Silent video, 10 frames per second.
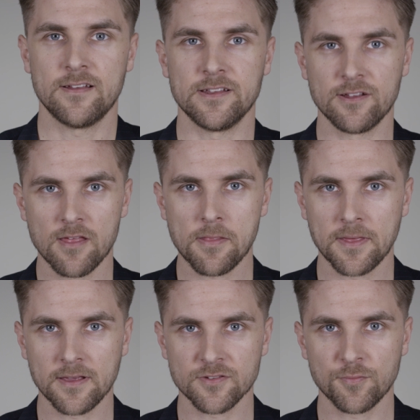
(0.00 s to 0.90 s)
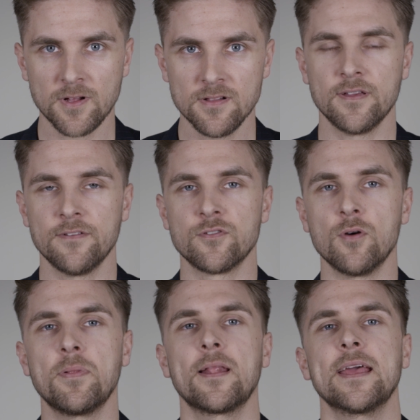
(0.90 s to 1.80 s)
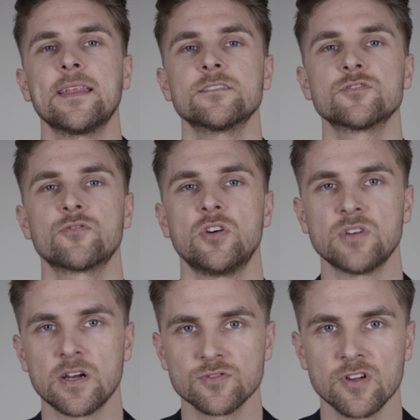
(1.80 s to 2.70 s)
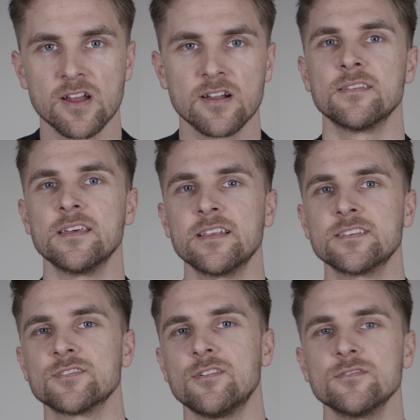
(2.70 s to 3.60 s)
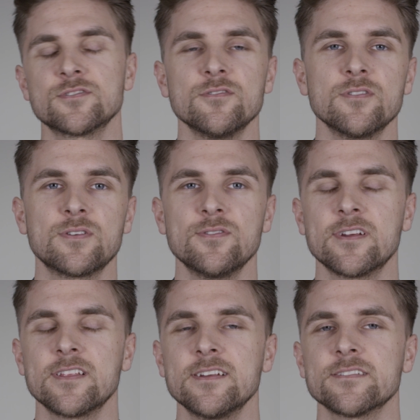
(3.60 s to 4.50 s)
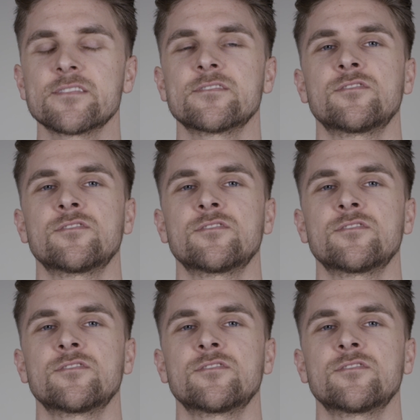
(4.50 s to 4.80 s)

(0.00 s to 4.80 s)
Another thing as well, if you're planning to grow out your hair, then it's also a good idea